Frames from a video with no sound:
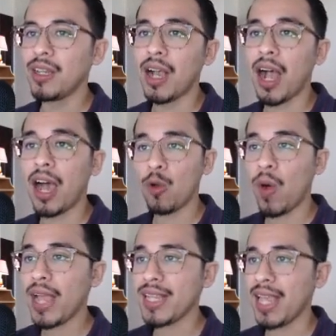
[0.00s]
How do
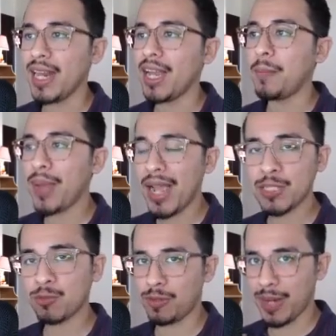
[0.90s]
I get a
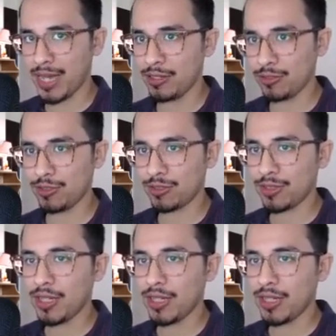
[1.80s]
password manager?